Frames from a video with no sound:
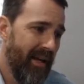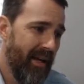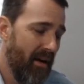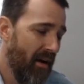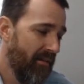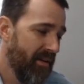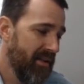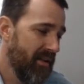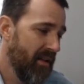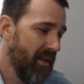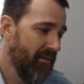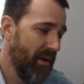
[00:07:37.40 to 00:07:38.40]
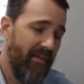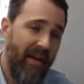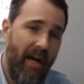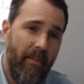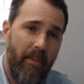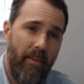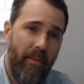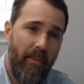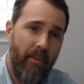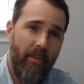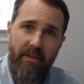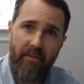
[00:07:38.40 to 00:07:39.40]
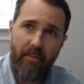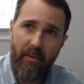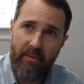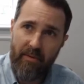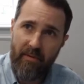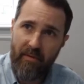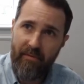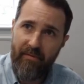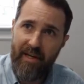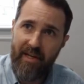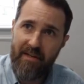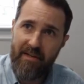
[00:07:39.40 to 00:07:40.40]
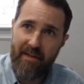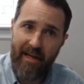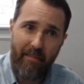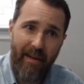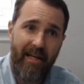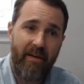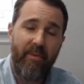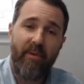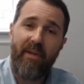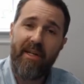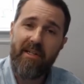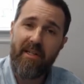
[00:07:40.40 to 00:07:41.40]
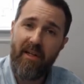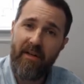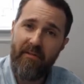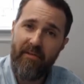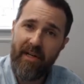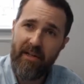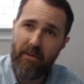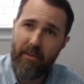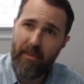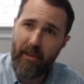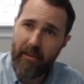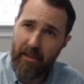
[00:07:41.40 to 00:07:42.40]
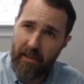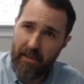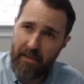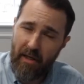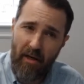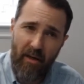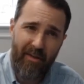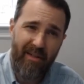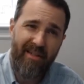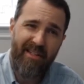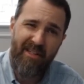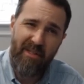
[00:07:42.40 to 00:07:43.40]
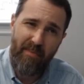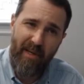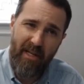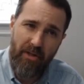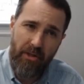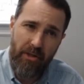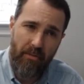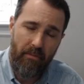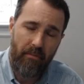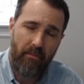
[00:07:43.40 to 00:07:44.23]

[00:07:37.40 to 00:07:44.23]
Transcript: And obviously, if you have abnormalities of the bones of the face and mandible, that's going to affect your ability to talk, speech,